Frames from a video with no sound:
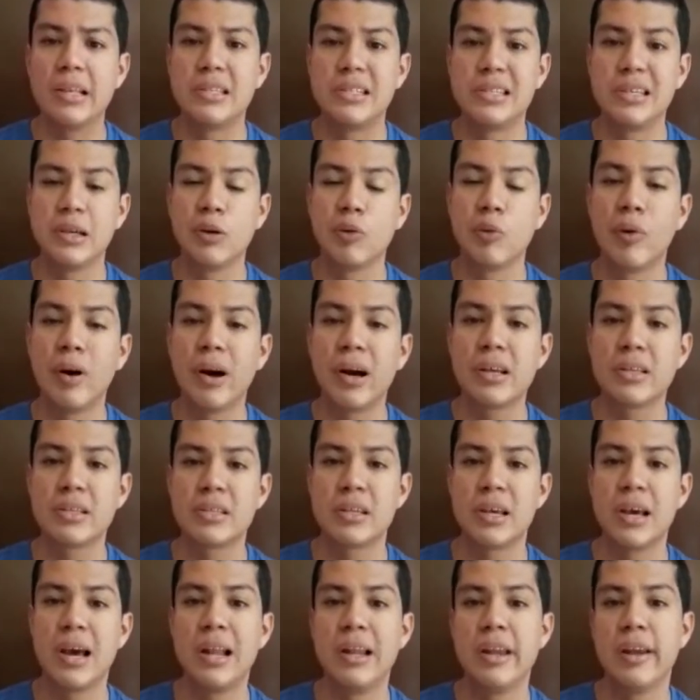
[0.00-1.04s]
she
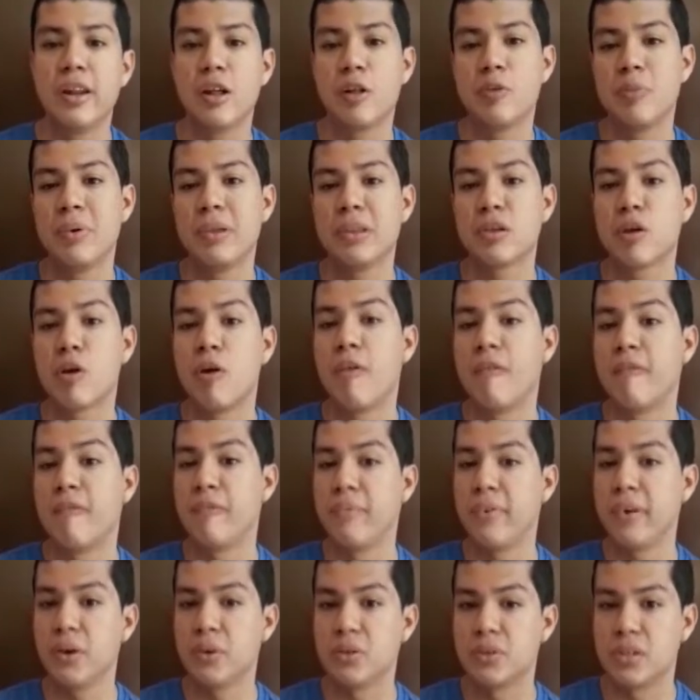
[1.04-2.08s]
was a little bit
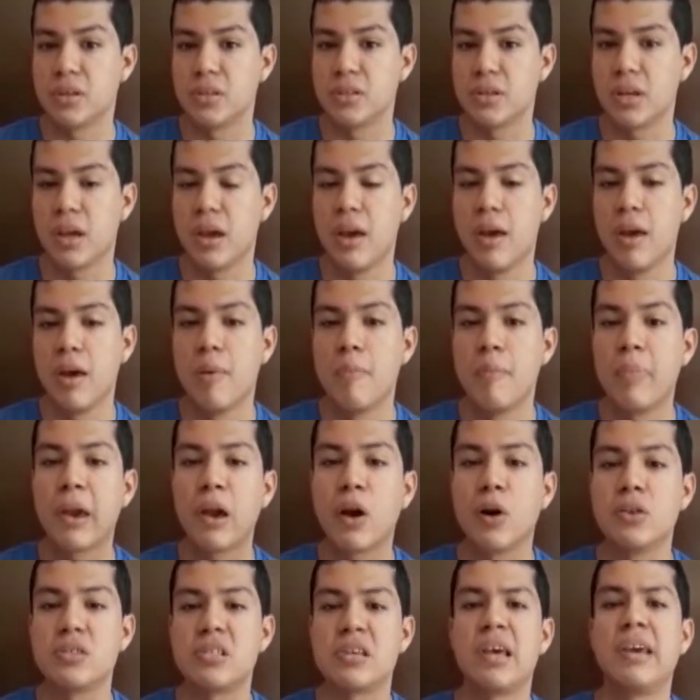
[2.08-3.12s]
confused
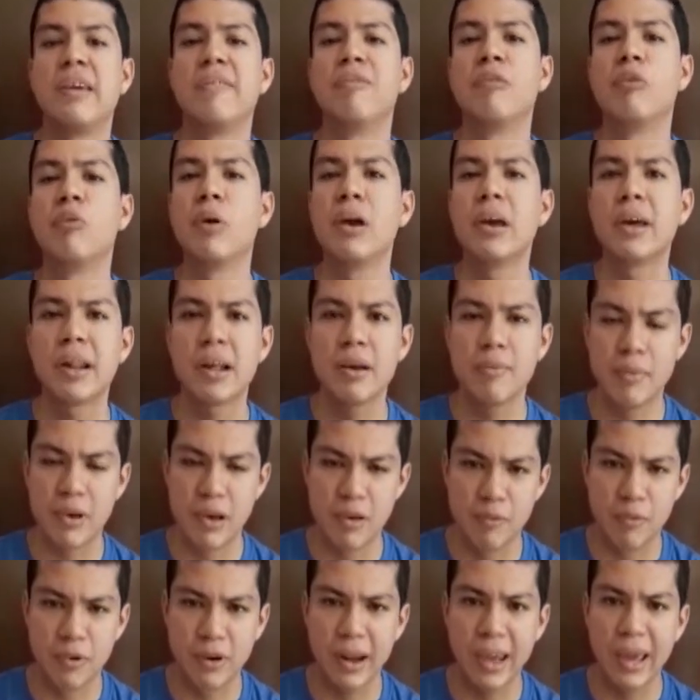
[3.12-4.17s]
because if we
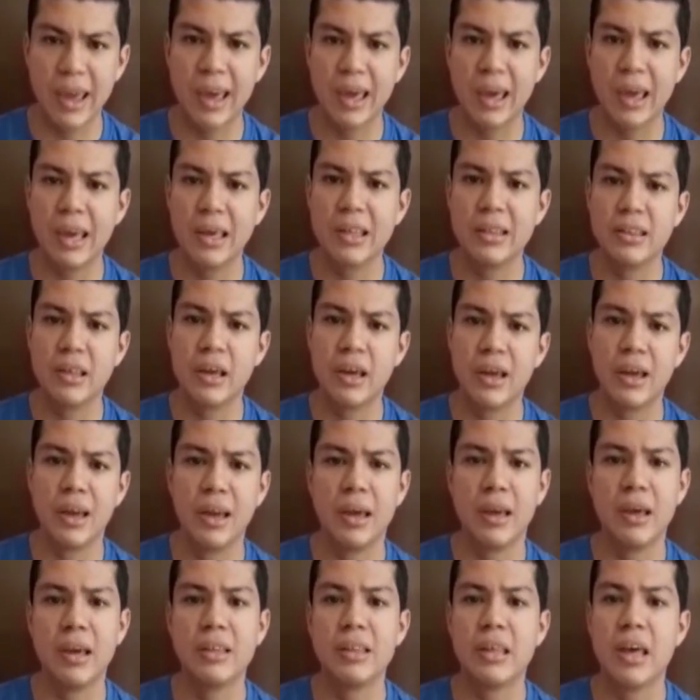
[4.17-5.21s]
remember in
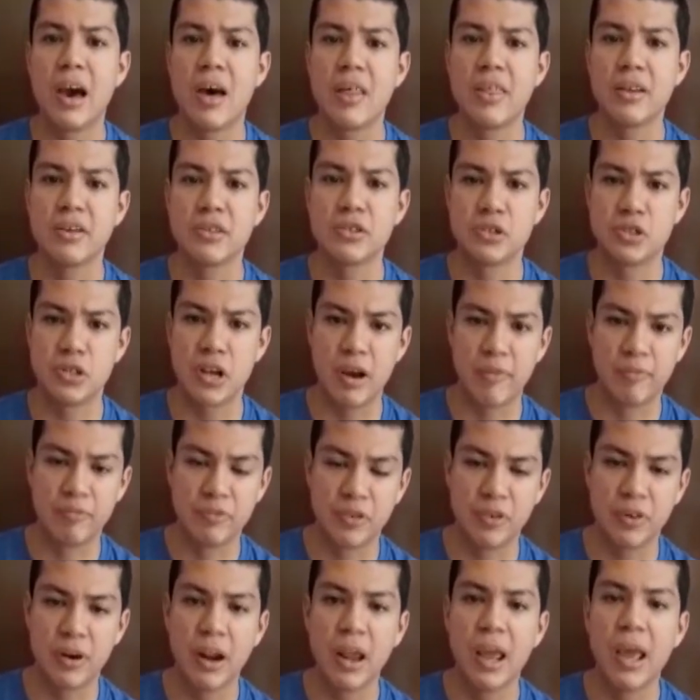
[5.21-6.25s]
the other
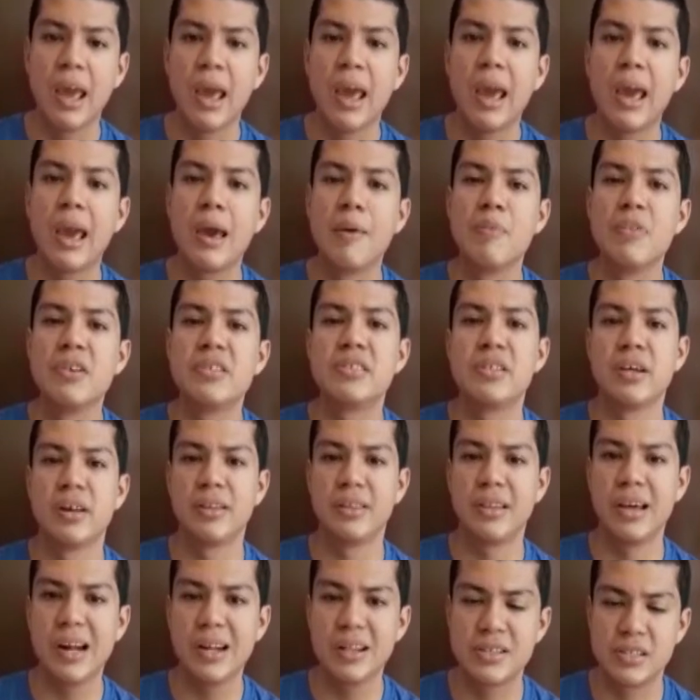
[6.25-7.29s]
chapter,
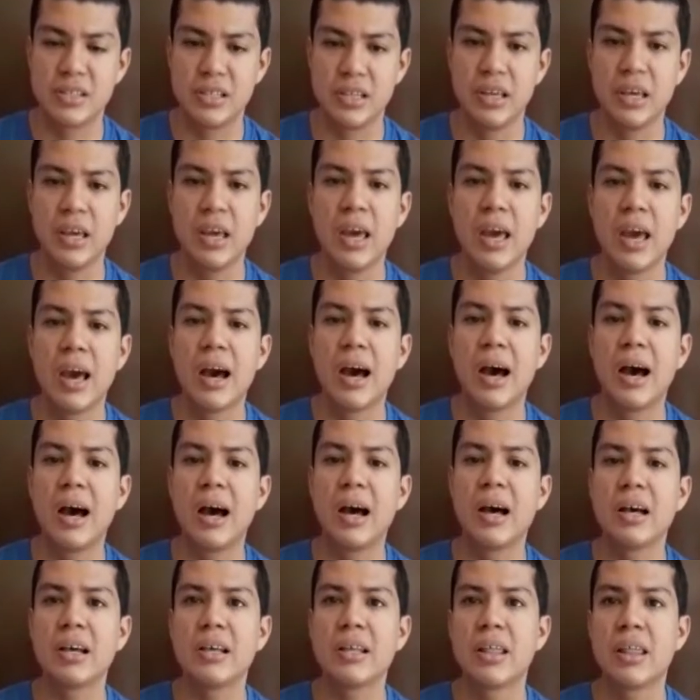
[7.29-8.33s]
Mr. Darcy
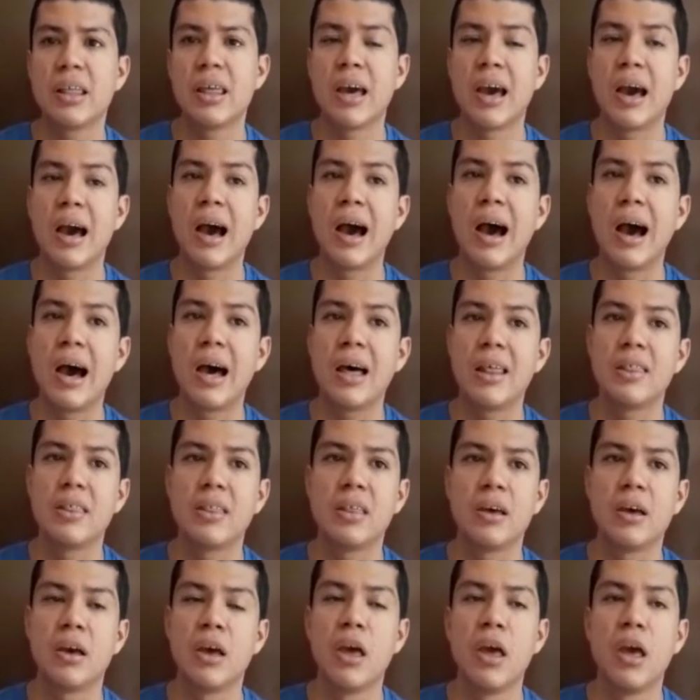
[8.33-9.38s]
had
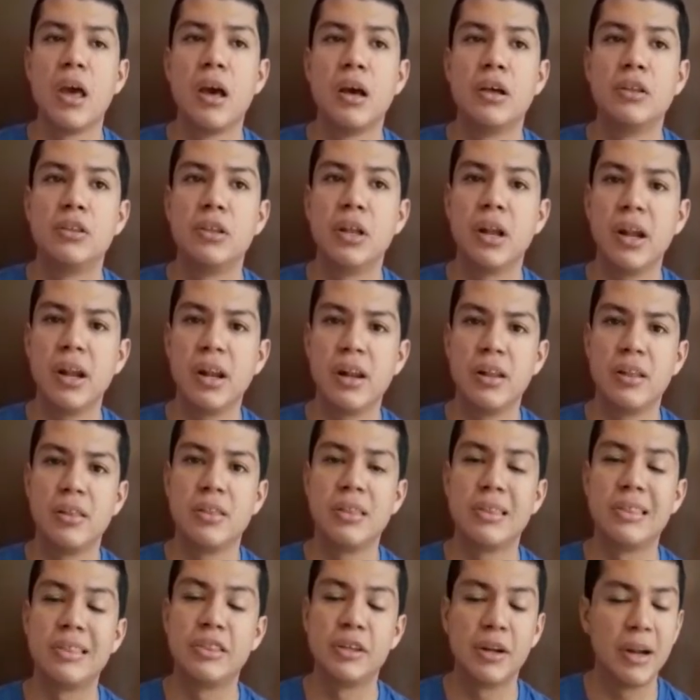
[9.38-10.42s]

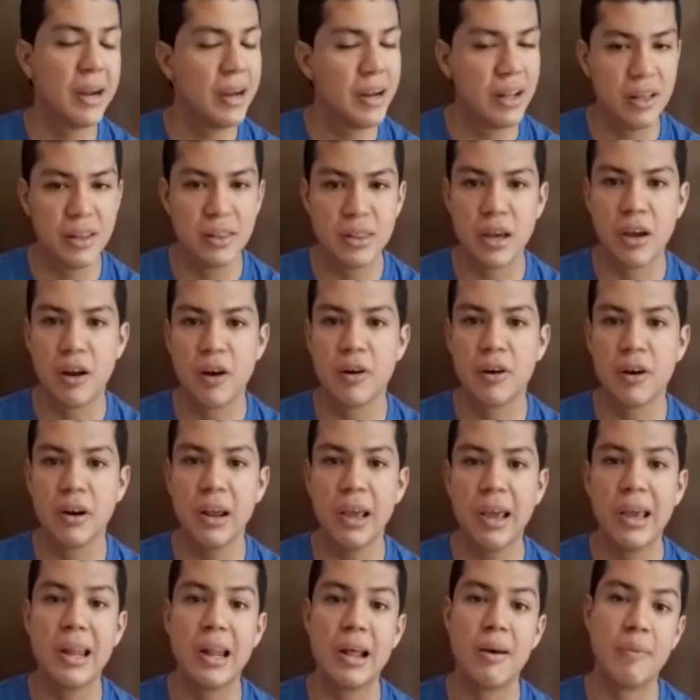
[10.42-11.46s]
treated
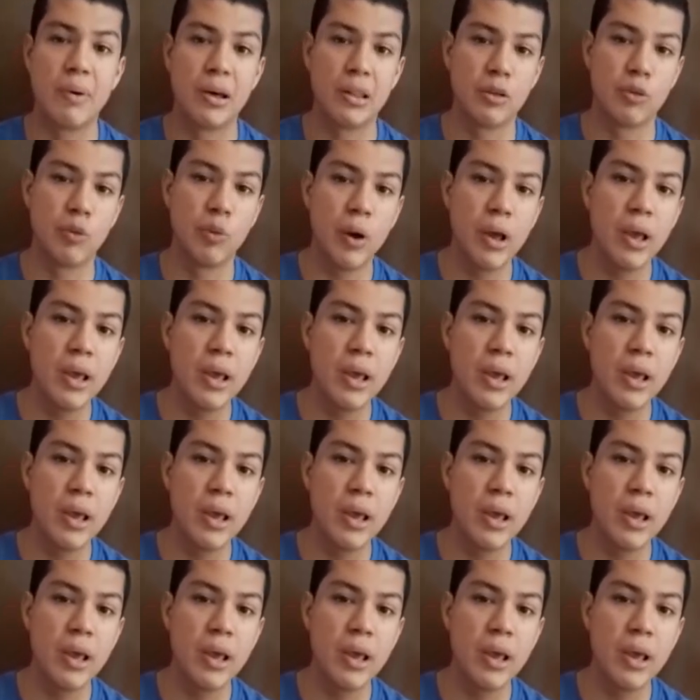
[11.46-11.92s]
her in a bad